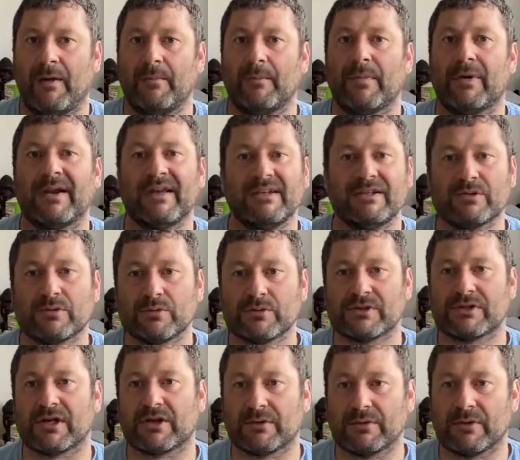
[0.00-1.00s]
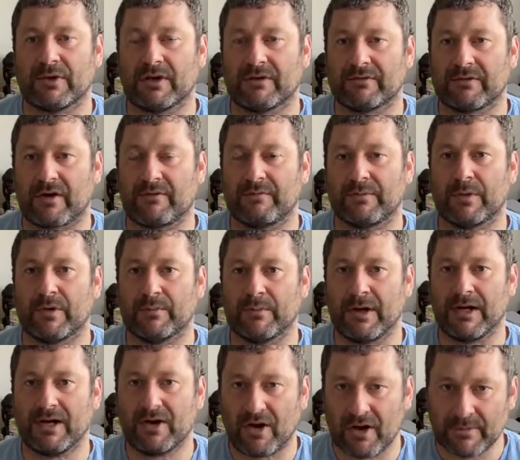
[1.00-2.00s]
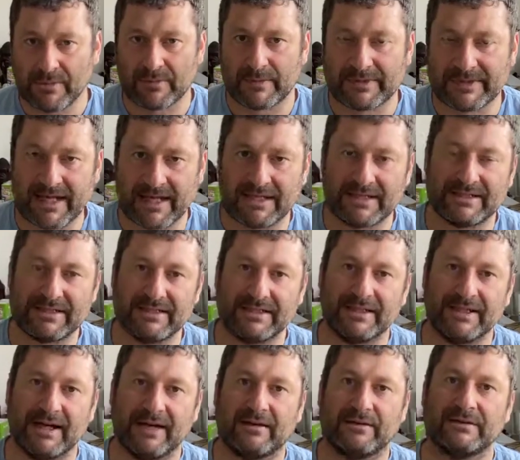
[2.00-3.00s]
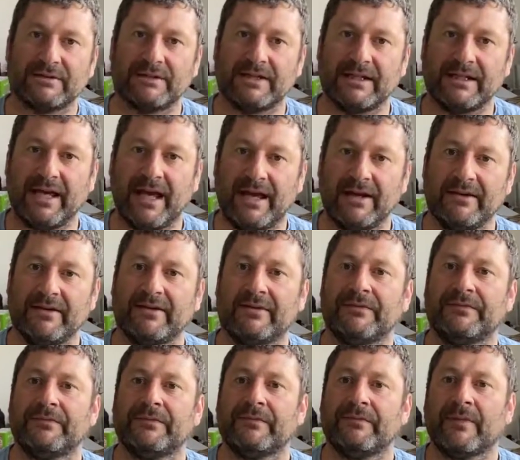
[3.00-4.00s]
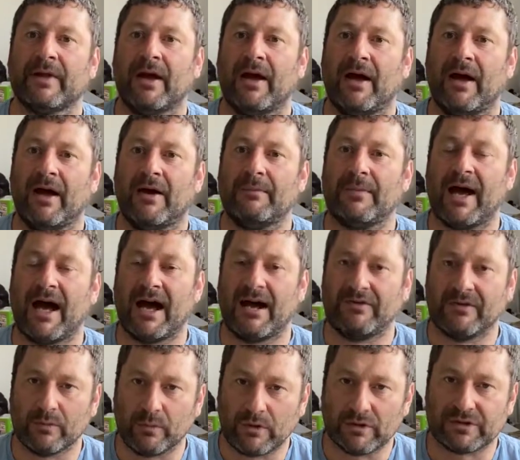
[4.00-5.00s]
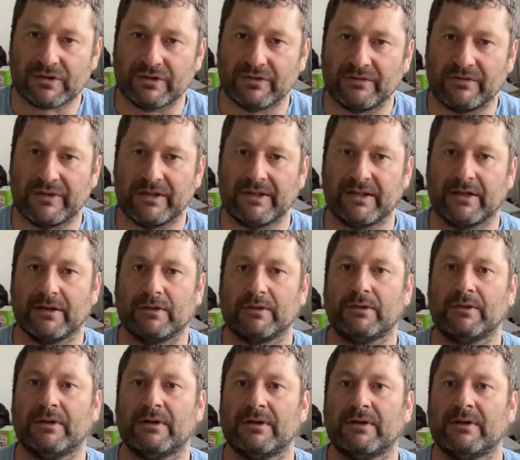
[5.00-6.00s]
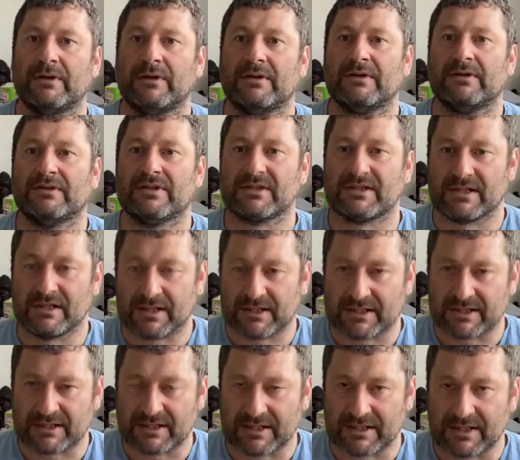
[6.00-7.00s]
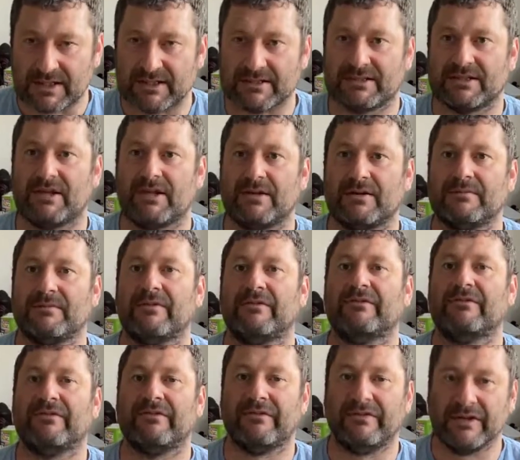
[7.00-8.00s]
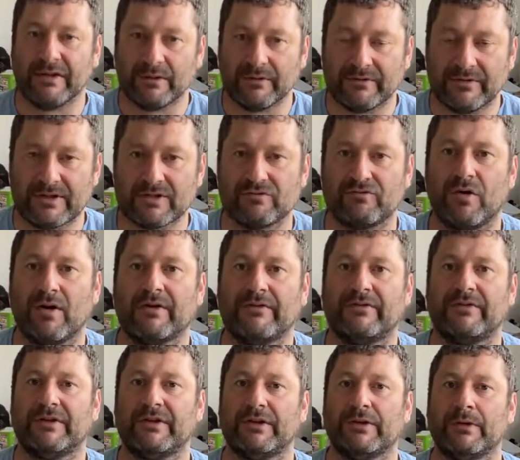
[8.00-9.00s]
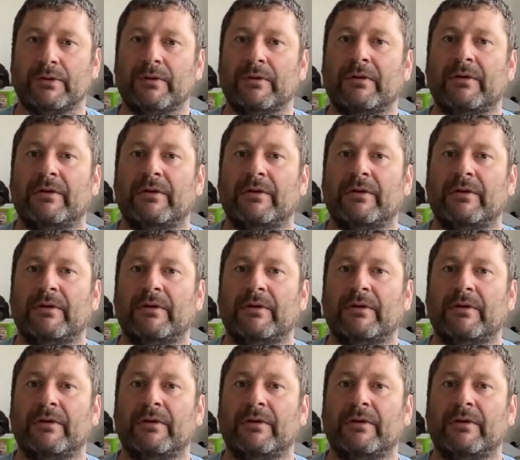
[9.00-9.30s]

Please also, I've put my alignment modality out again. Have a watch of the video. Just like I said last time, feel if it's right for you.